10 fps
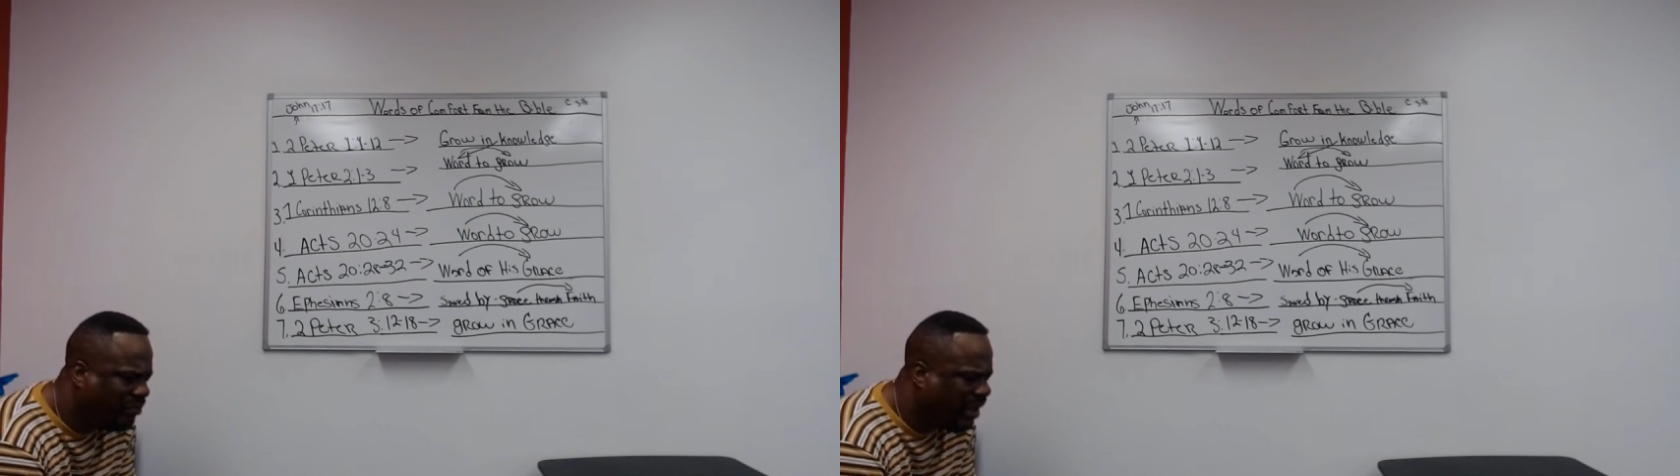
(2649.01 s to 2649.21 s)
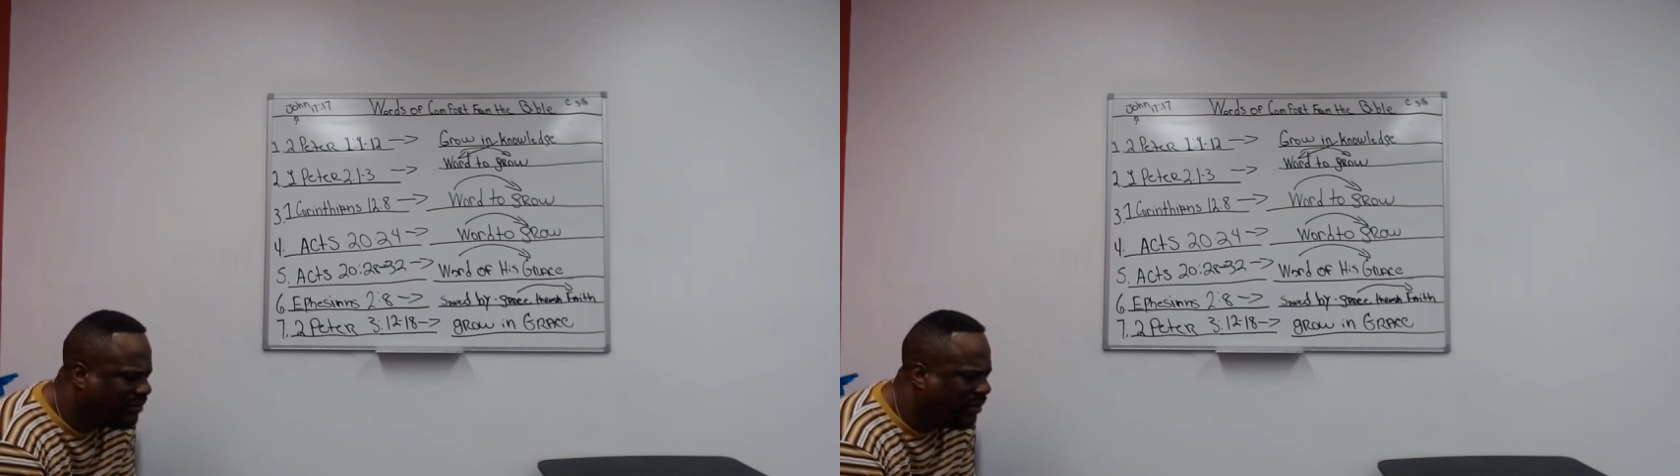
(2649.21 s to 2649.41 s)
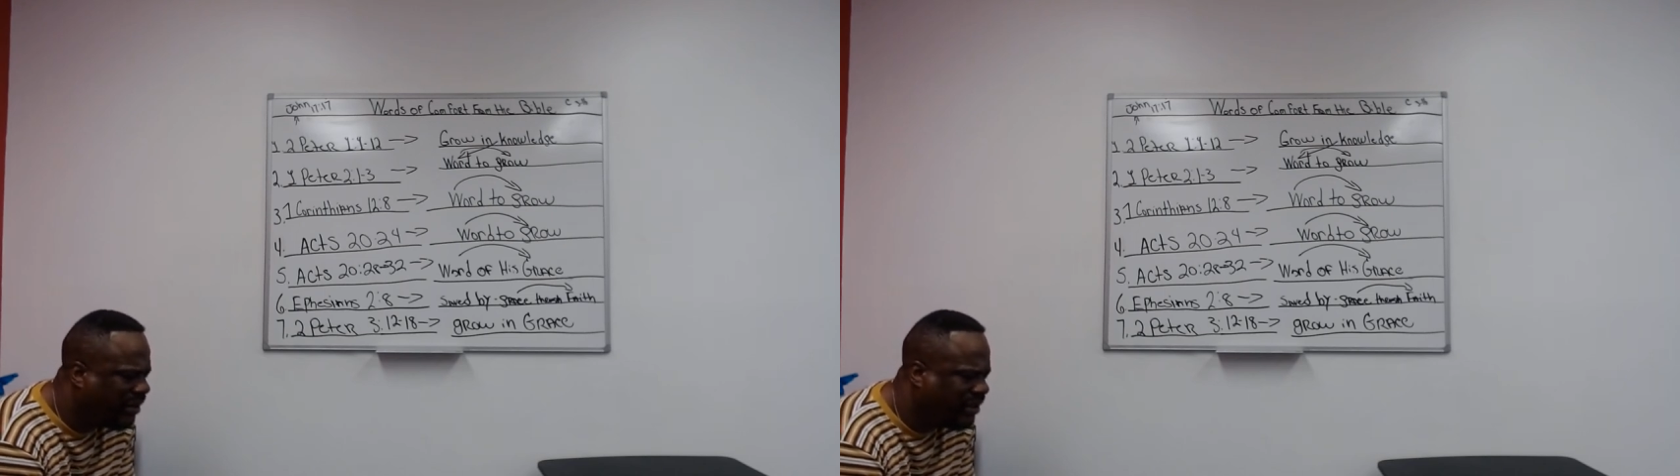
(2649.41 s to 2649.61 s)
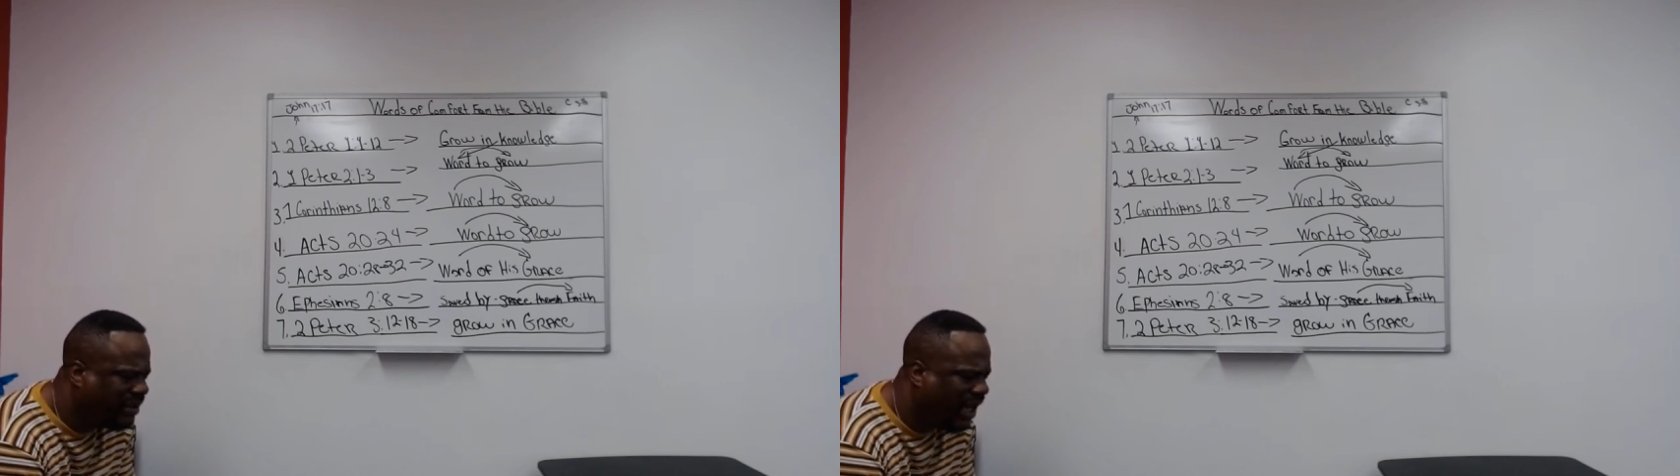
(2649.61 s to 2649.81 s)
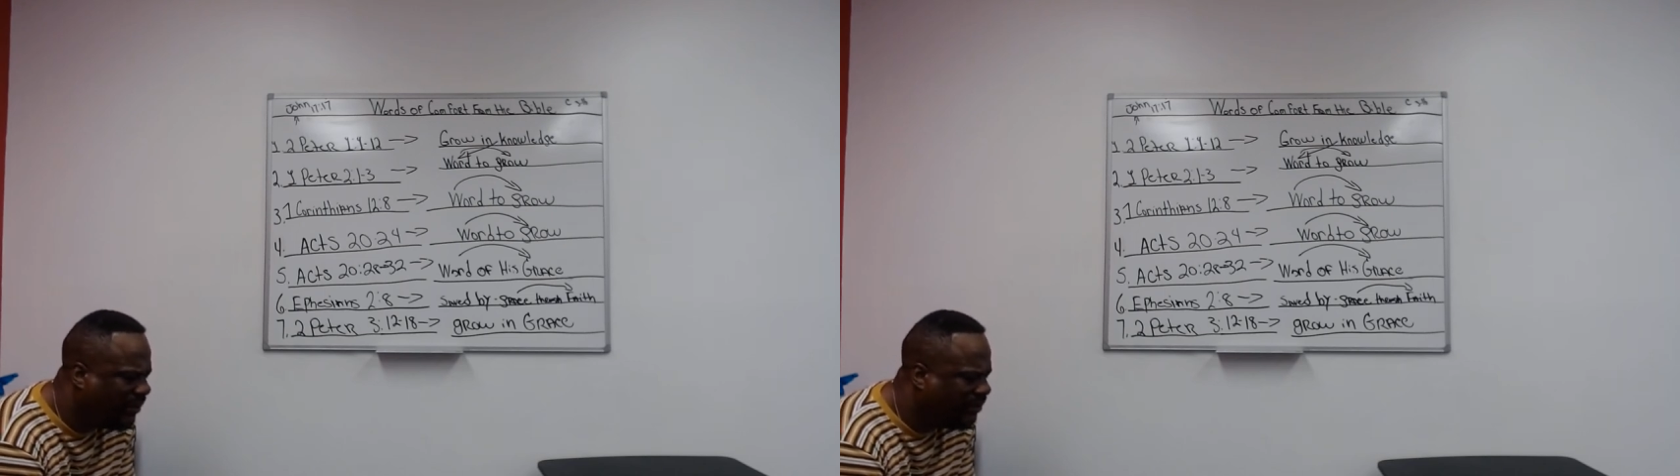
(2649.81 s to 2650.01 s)
bless them in good
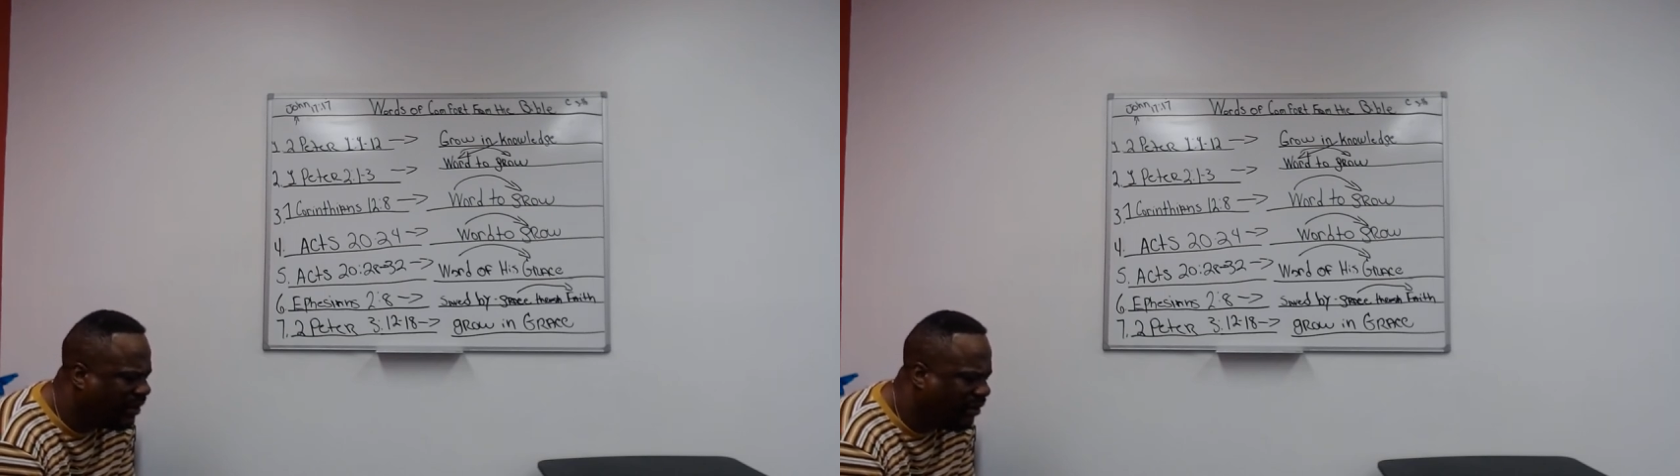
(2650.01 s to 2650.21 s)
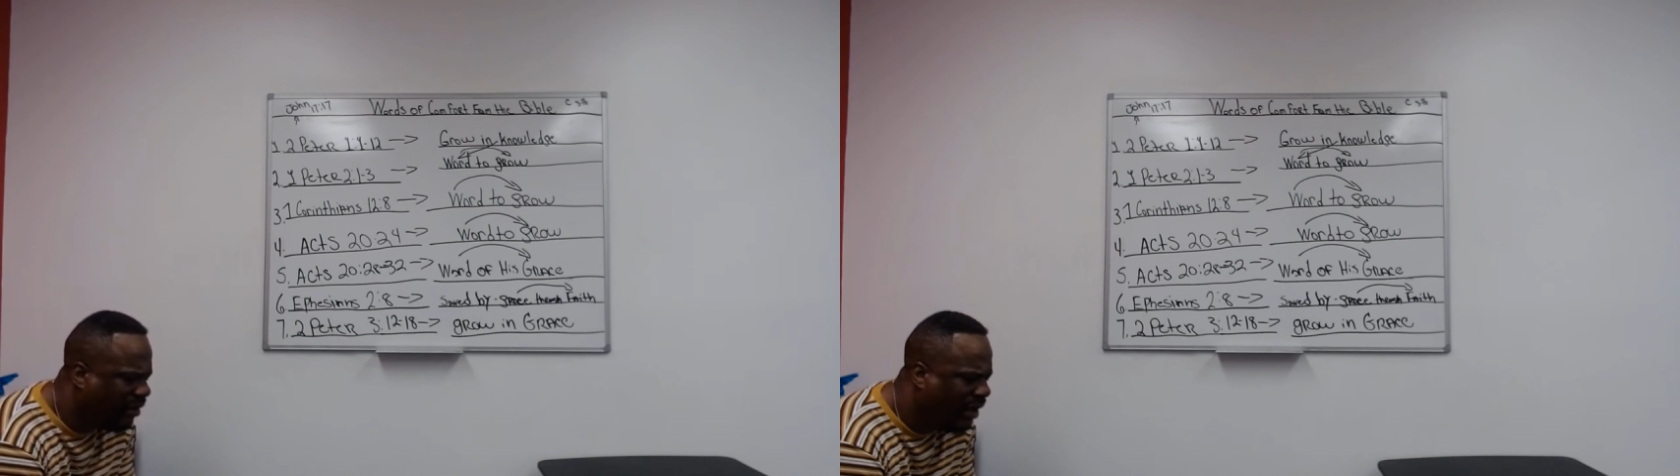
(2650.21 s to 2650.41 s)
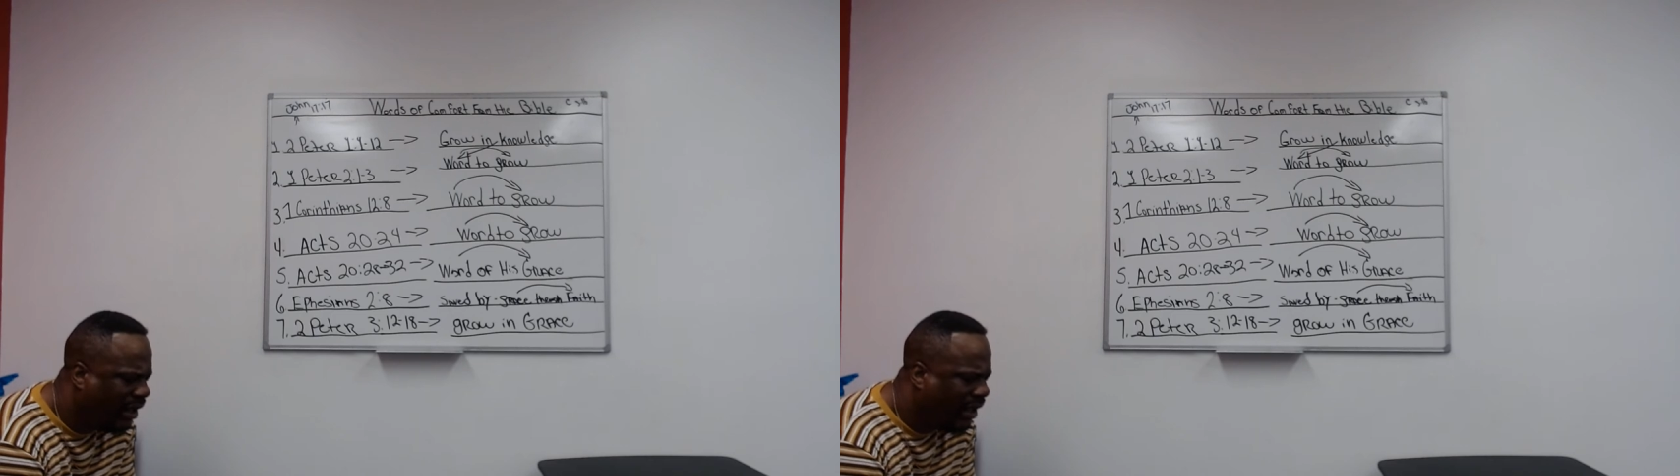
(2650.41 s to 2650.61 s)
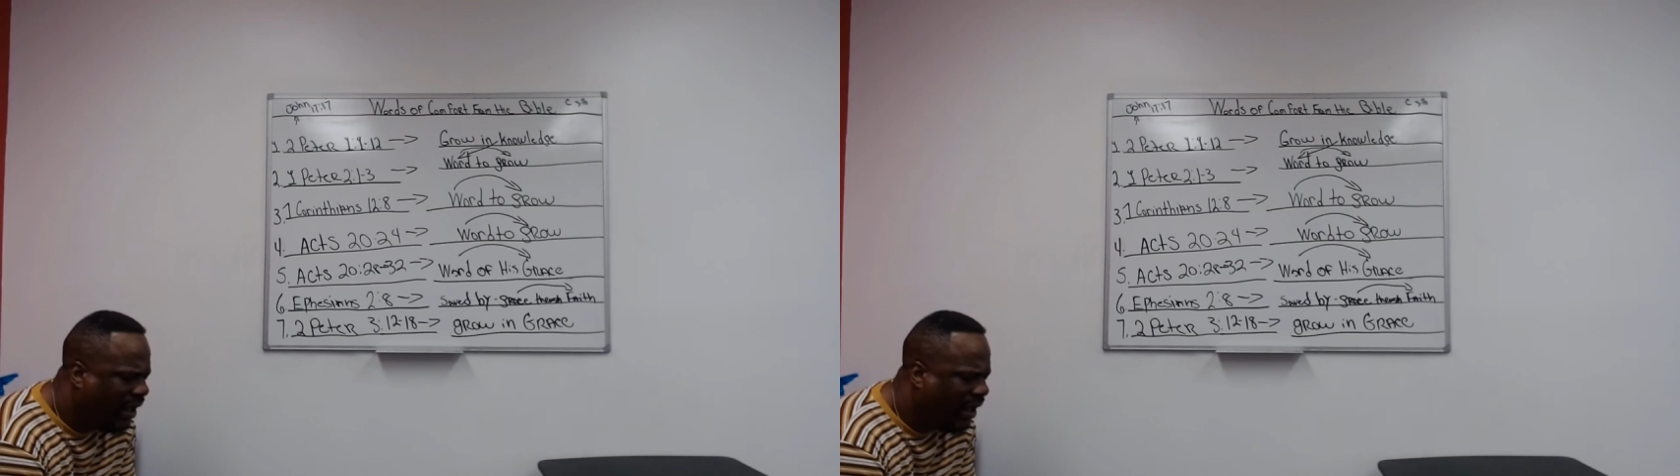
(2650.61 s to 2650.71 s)
times, dear Lord,